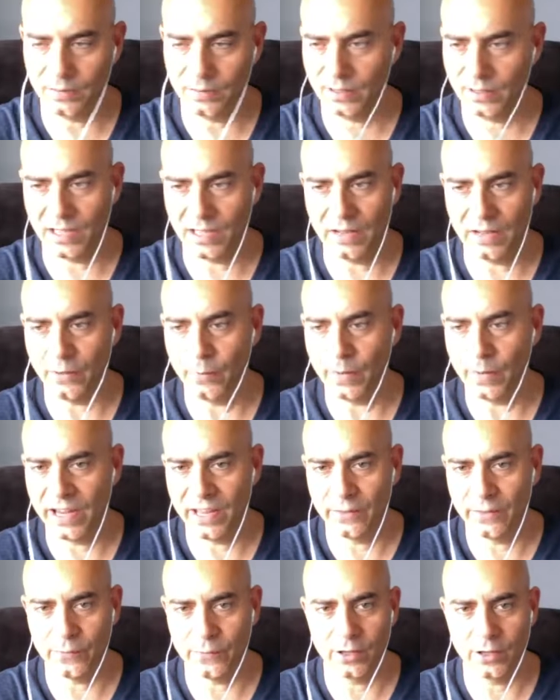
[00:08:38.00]
How the mighty
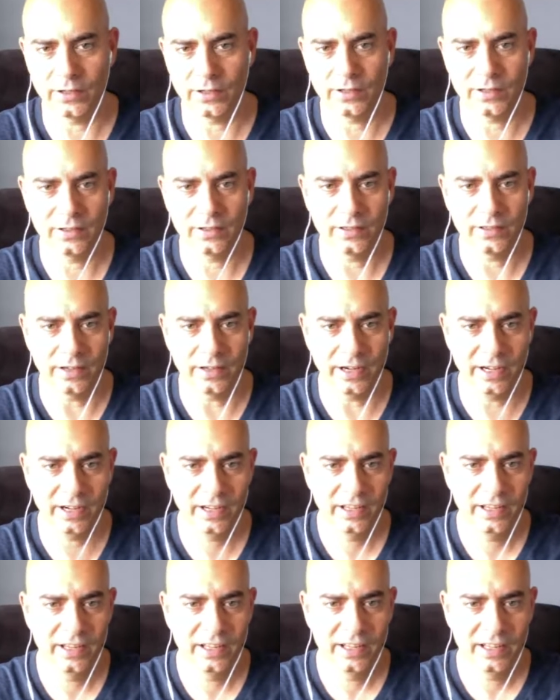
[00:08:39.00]
have fallen, right?
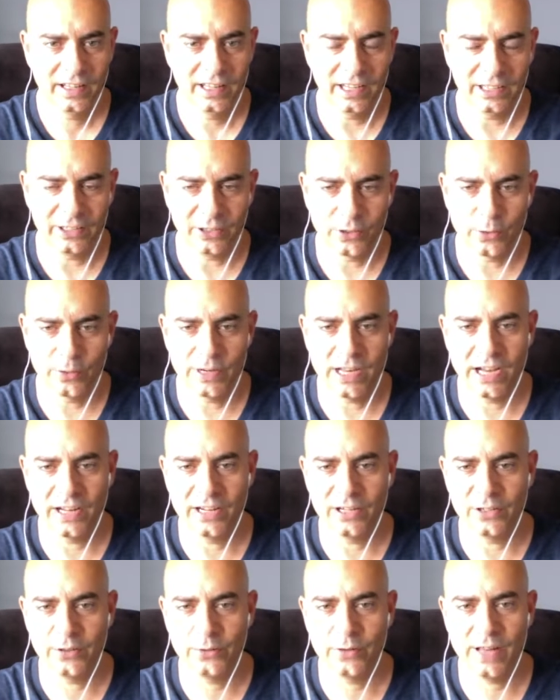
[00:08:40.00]
Like to go down in
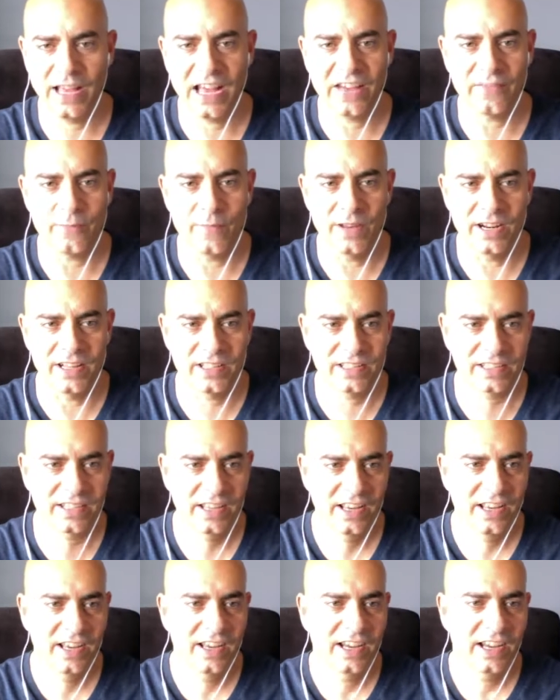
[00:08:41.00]
2.5 minutes.
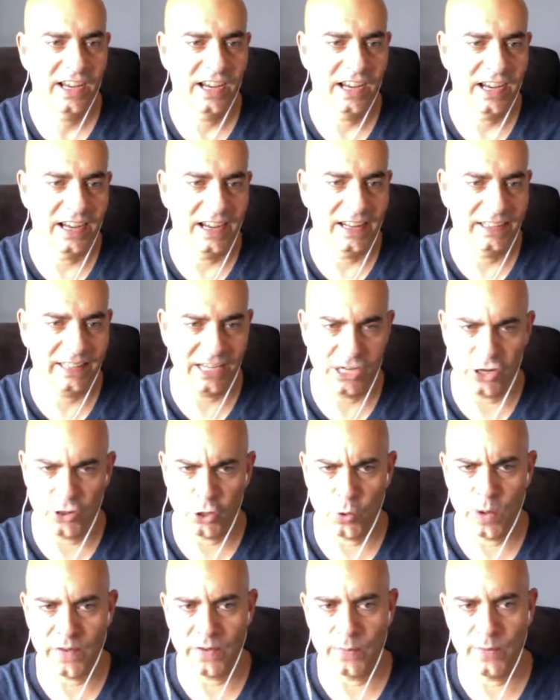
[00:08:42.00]
Take that
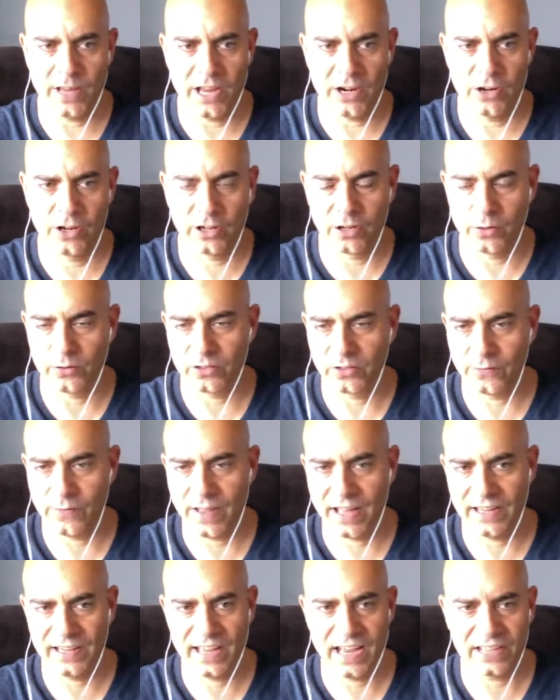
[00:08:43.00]
away from Dan Hooker, who was a
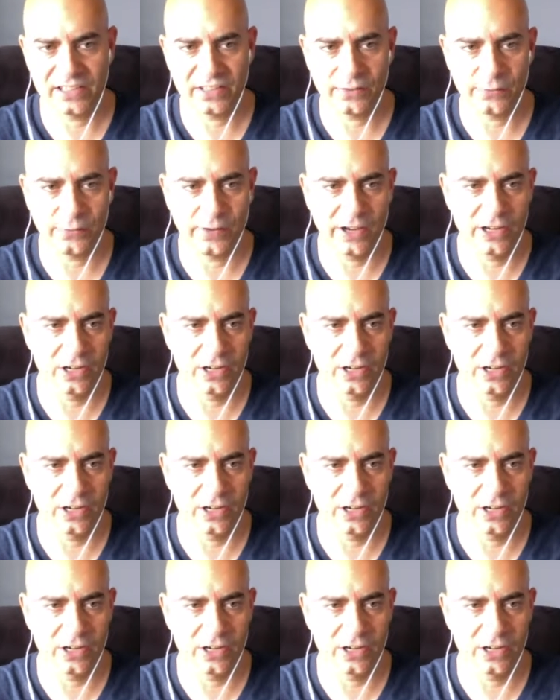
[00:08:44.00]
fantastic fighter,